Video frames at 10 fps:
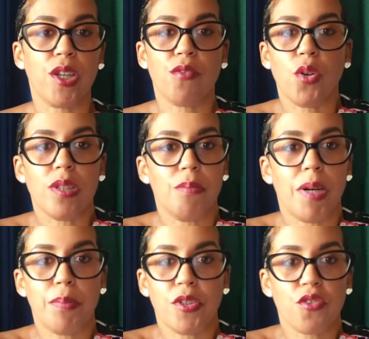You can
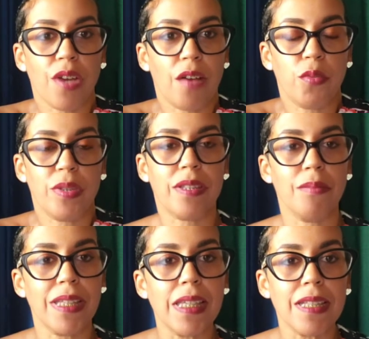roll them up and
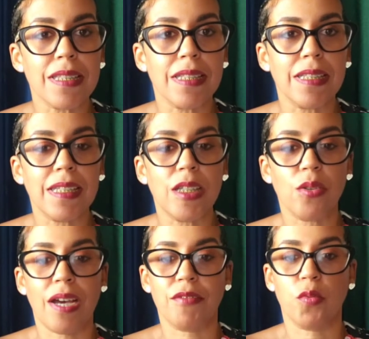travel with them
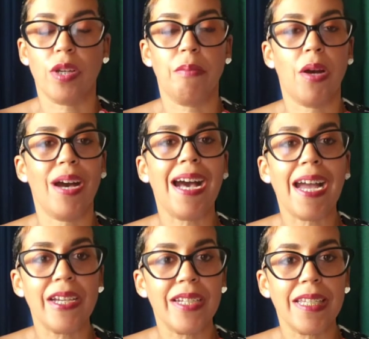easily. You don't have to worry
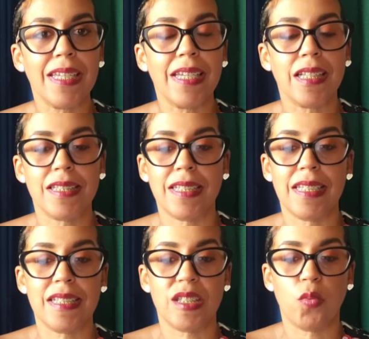about ironing.
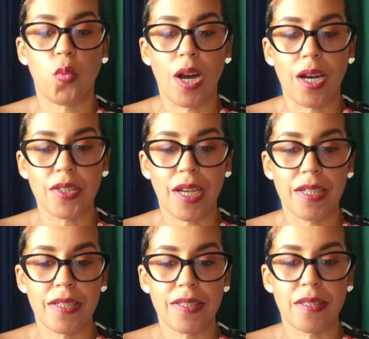It's an easy
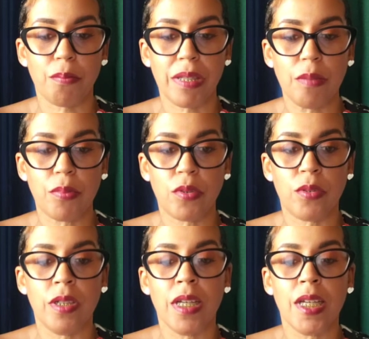wash. Some
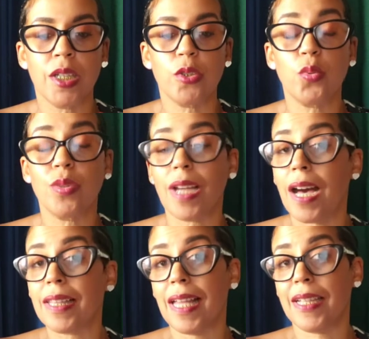people
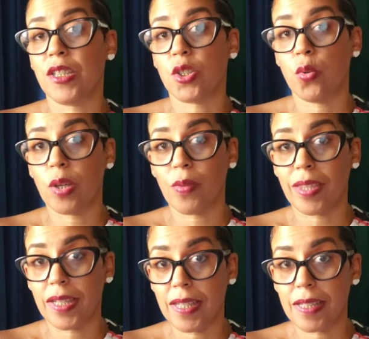do not like
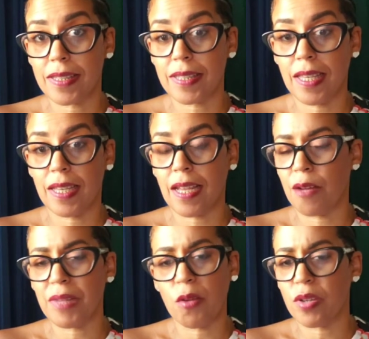sewing with knits,
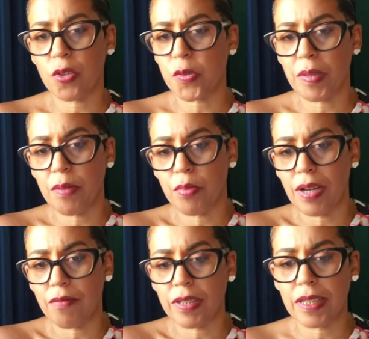and I'm not one of those people.